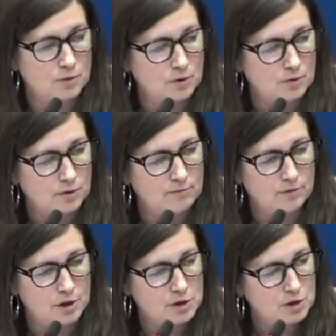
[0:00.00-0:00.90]
little trouble with
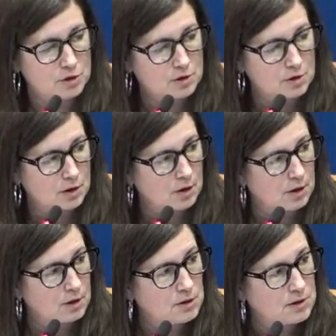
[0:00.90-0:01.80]
the refresh,
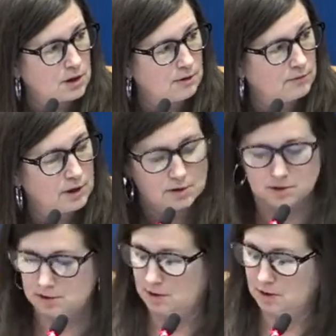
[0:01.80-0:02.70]
see
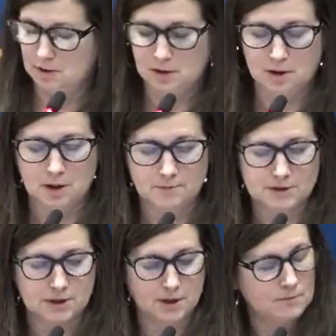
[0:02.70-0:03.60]
if it
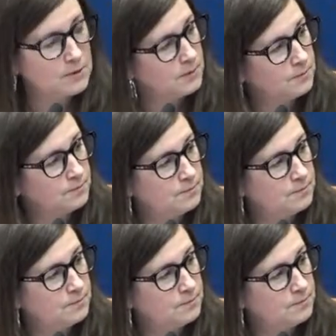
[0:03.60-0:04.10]
comes up.